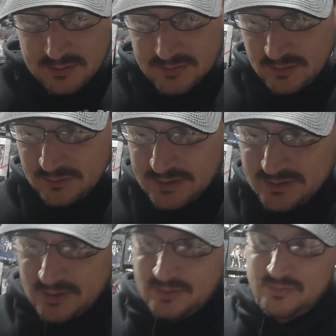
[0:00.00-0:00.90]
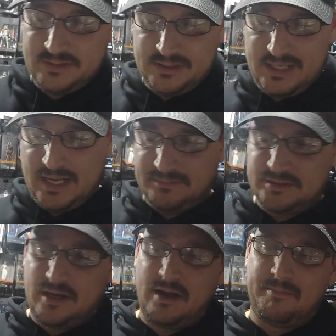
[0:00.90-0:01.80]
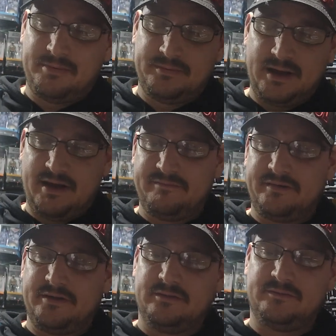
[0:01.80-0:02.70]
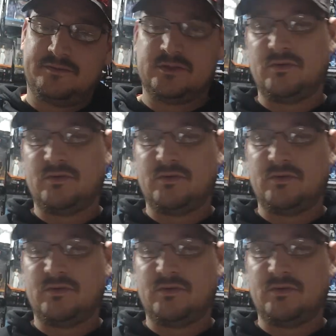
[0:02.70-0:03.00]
So let's start with GameStop. I found for